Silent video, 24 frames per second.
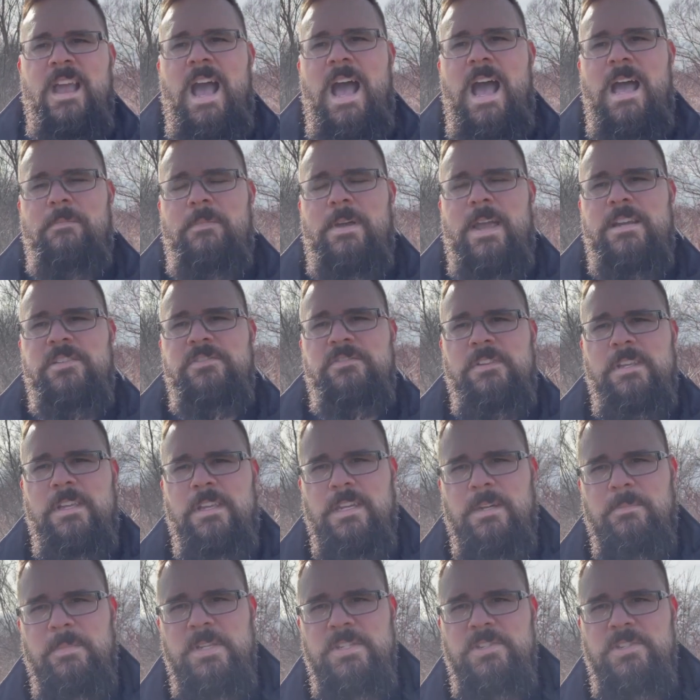I'm actually
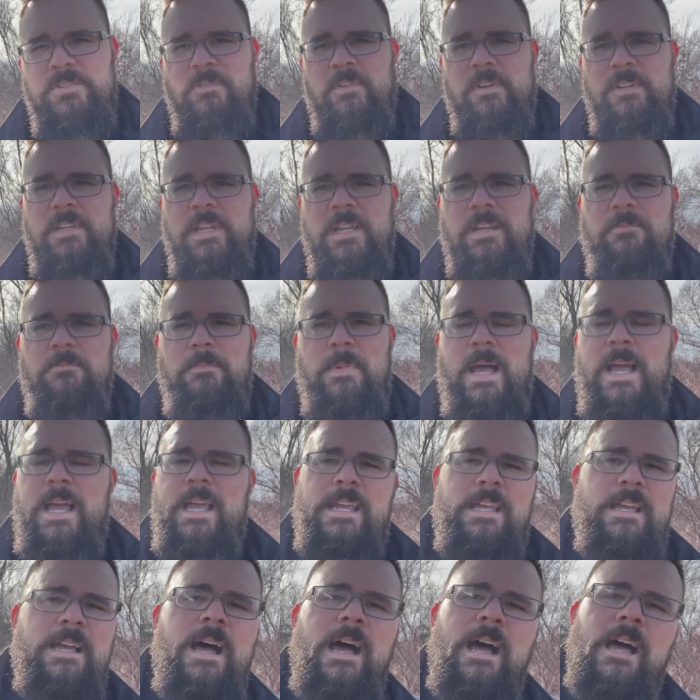going to be joined here
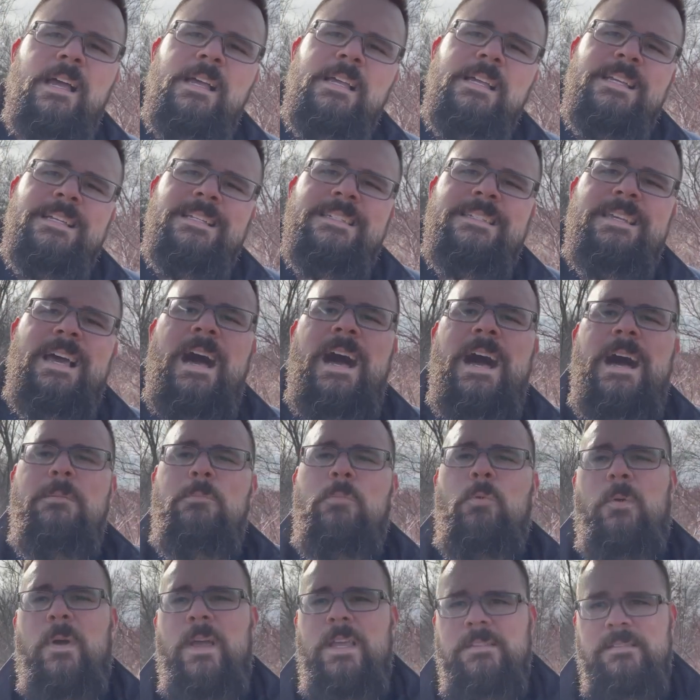by Tom
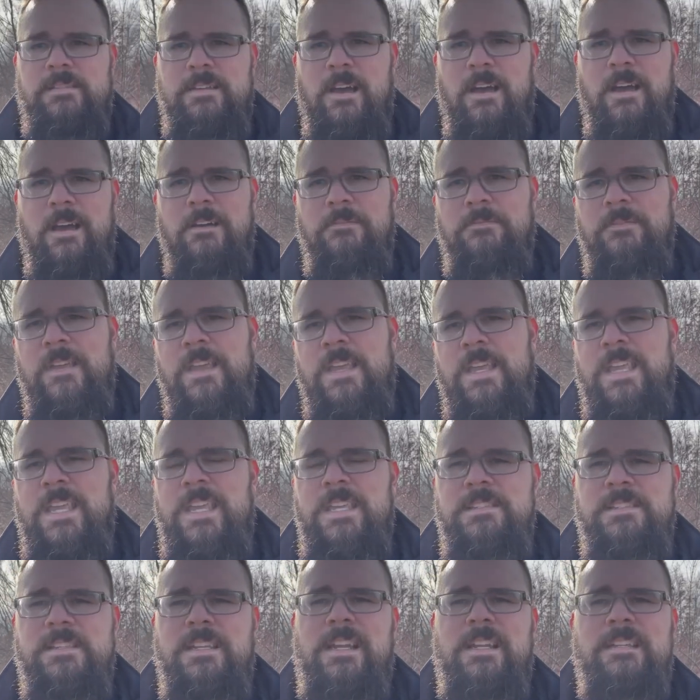Westhoff.
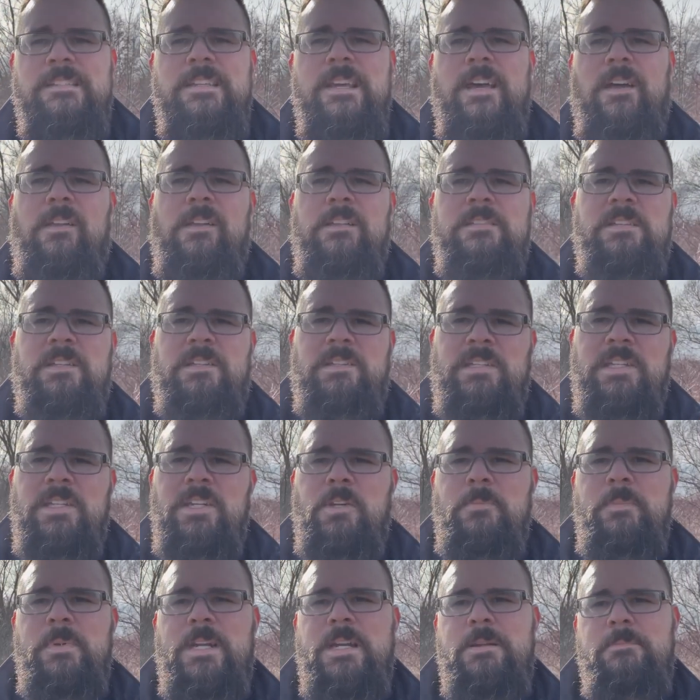He's going to tell us a little
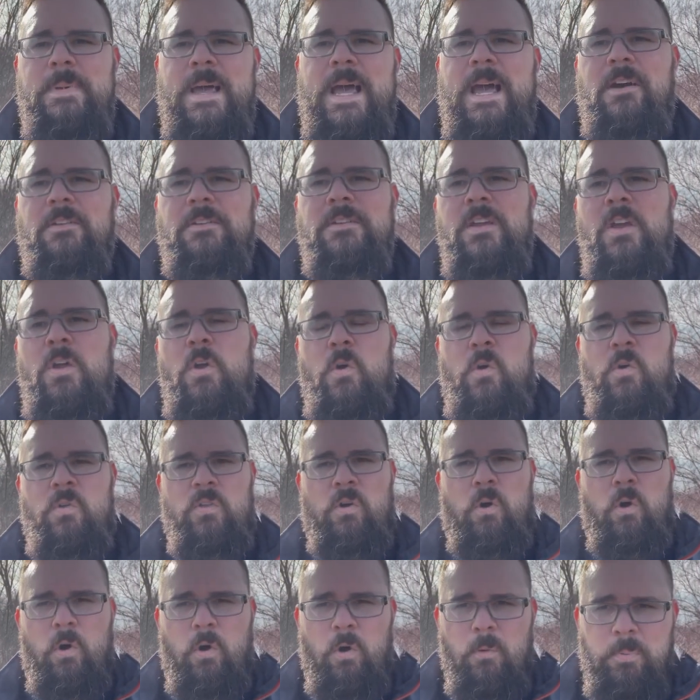bit about the
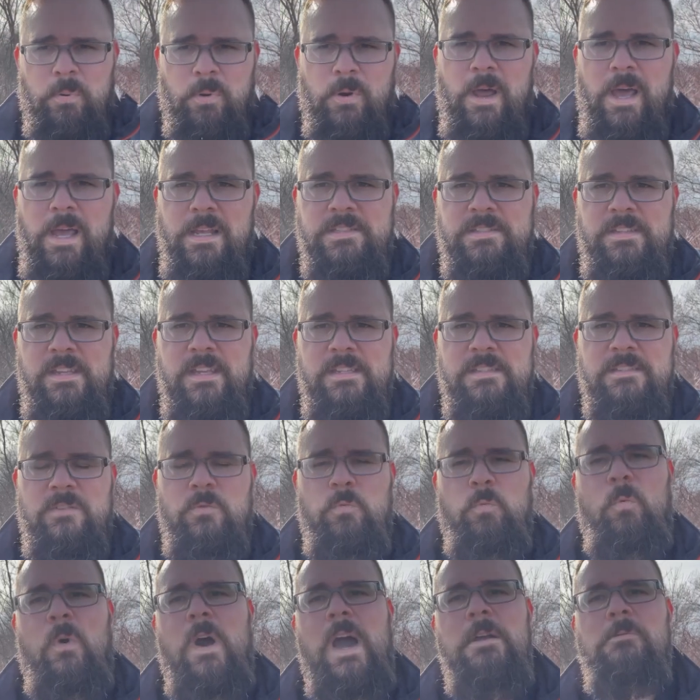whole process
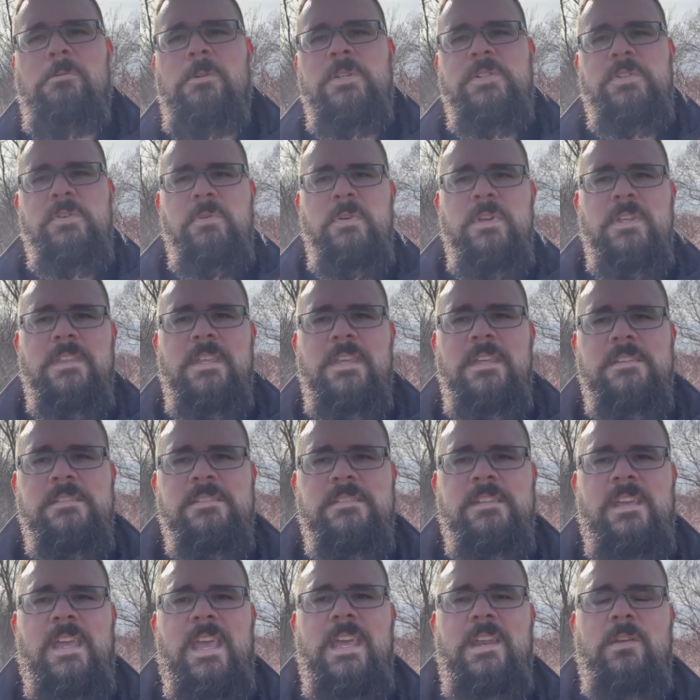and why we're doing
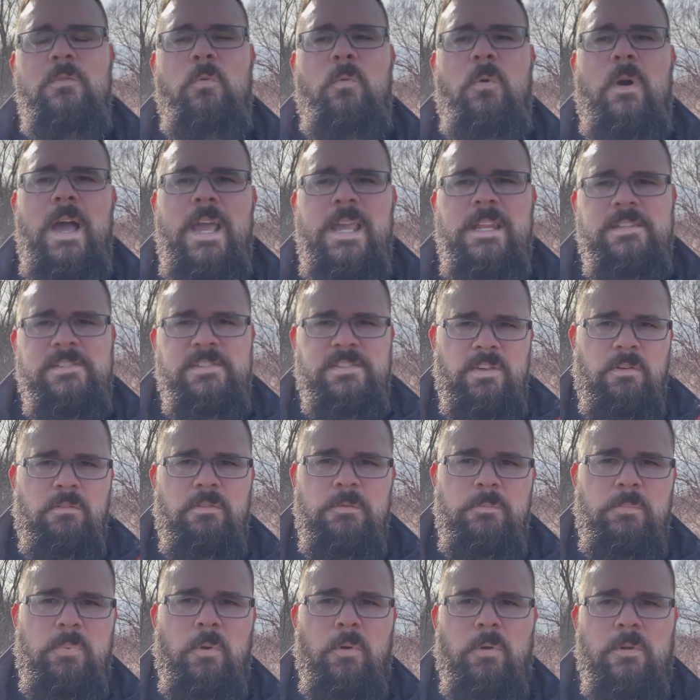this and why it's so
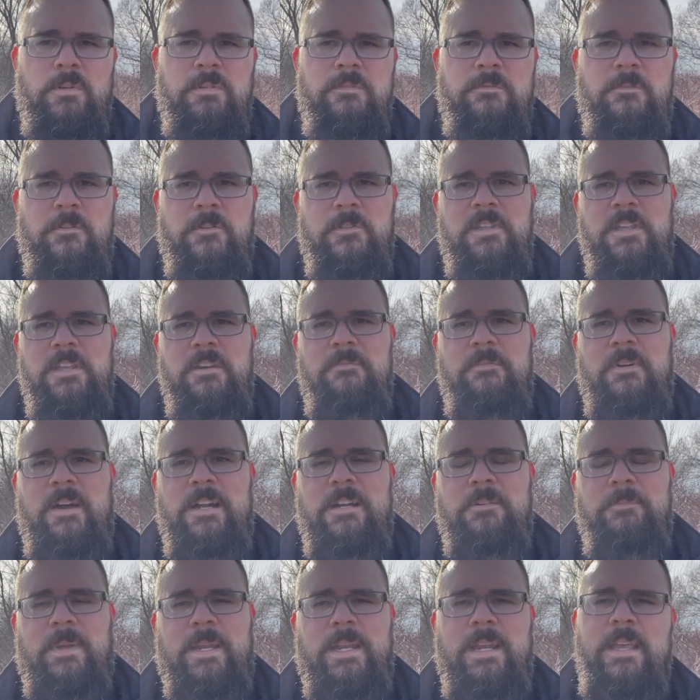important for the
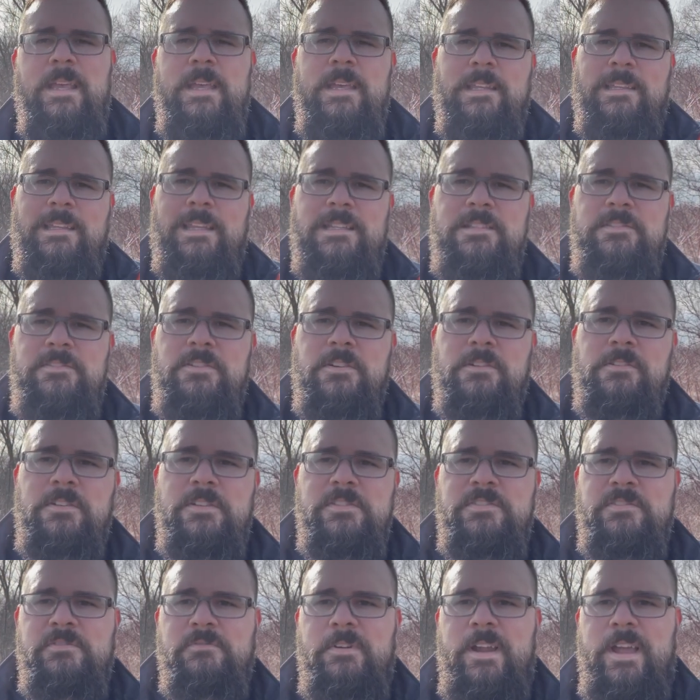environment. Let's turn
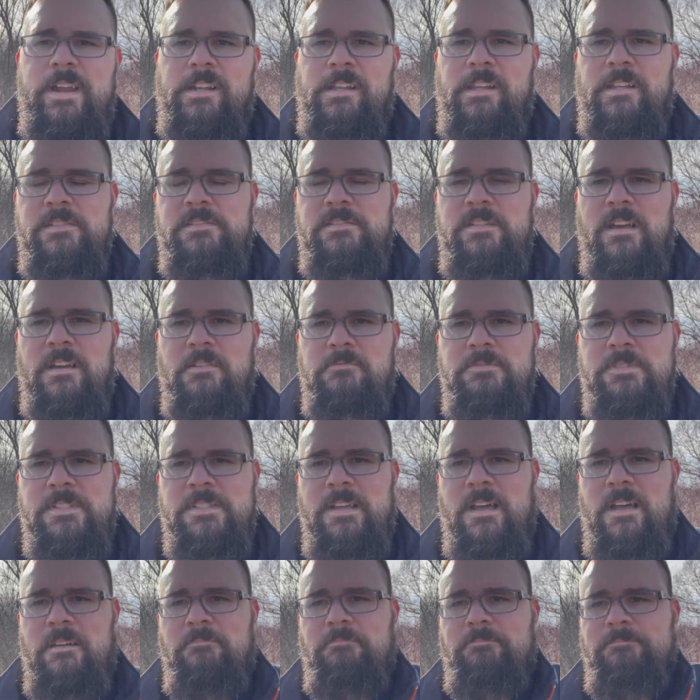this around and let's talk with
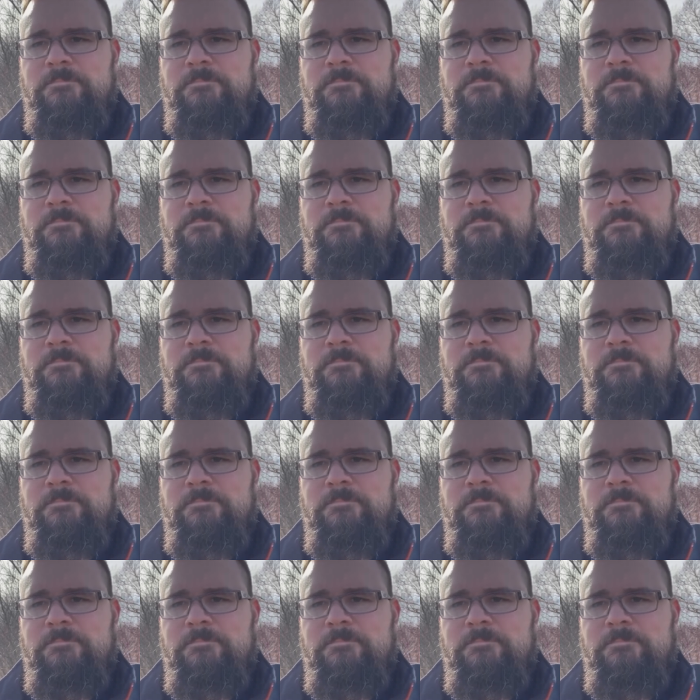Tom.